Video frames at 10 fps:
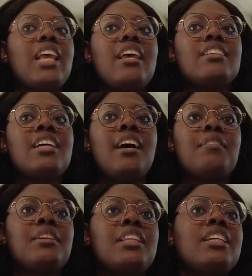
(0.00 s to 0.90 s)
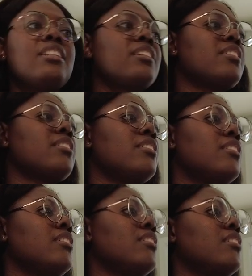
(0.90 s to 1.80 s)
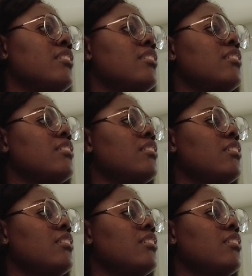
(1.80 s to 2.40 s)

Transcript: Is that everything? Yeah.